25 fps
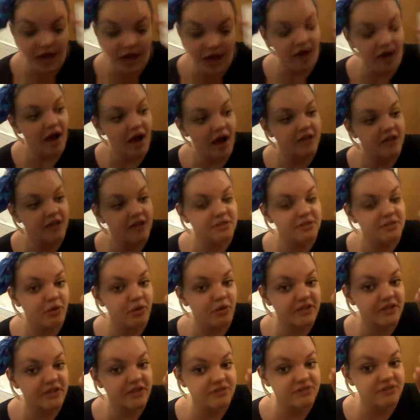I actually
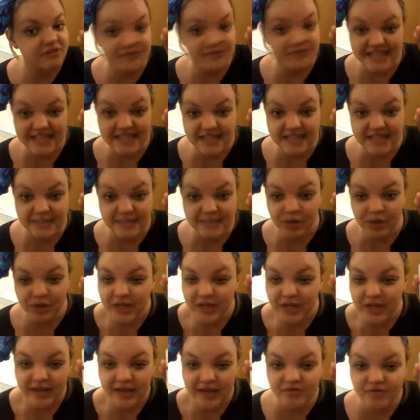bought these from the centre, but
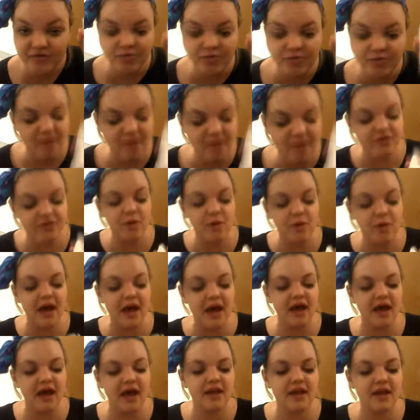you can get them from
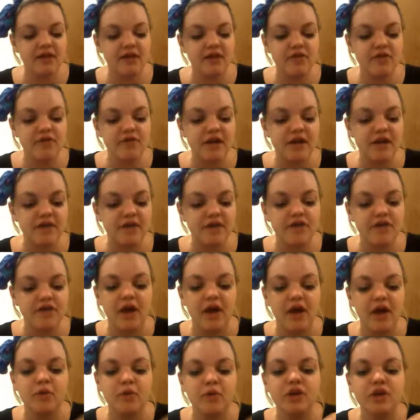everywhere, and they're really
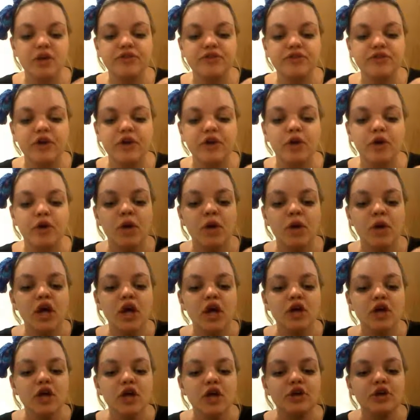great. What you do,
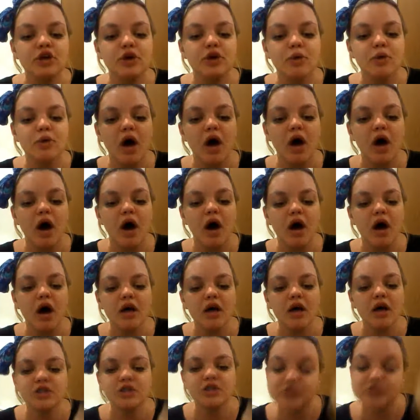you
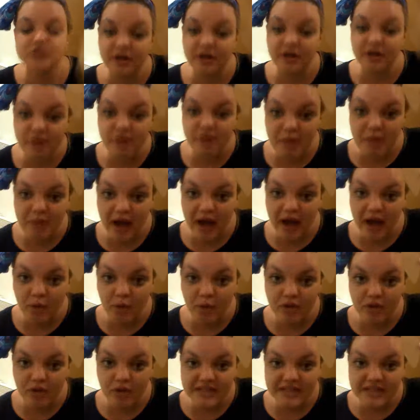just kind of rip
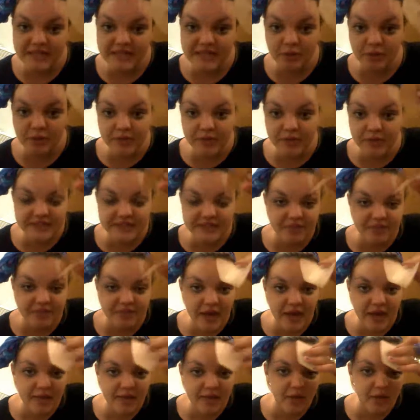out one of these little bits of
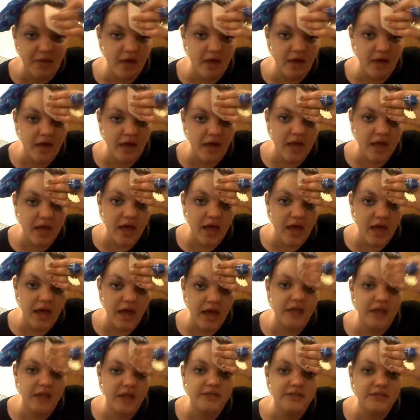paper
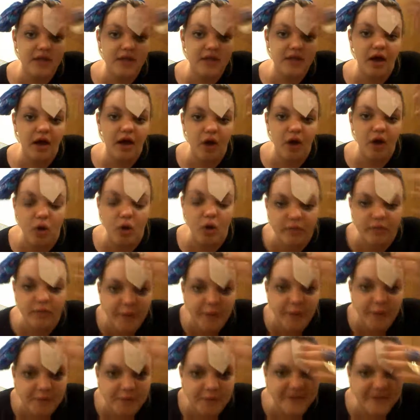and
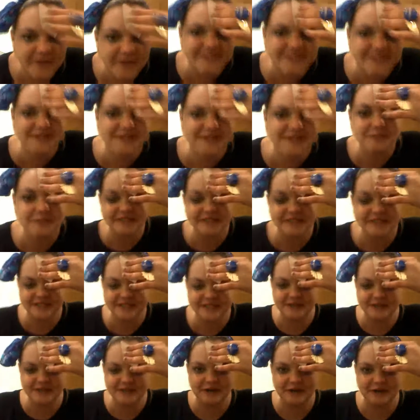oh my god, it's
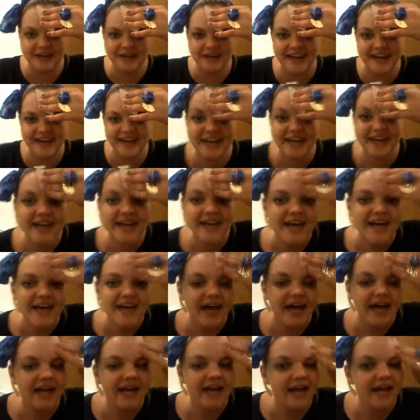stuck,
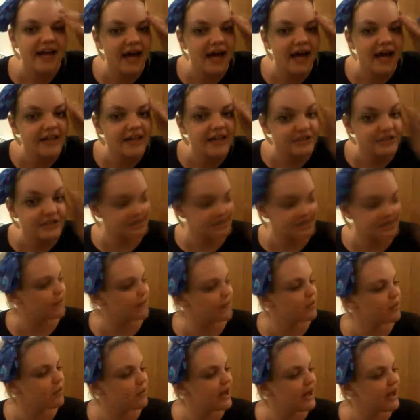and just
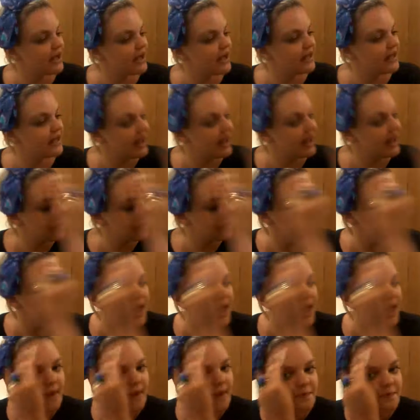dab away any
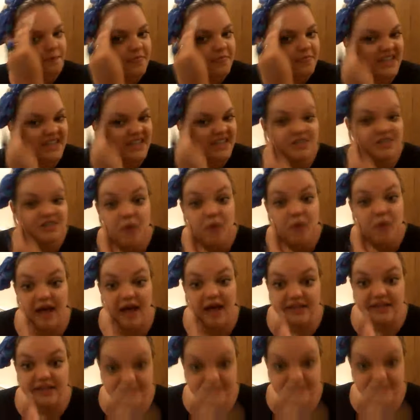
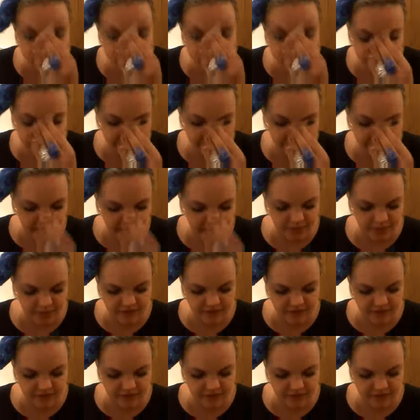sweat, essentially.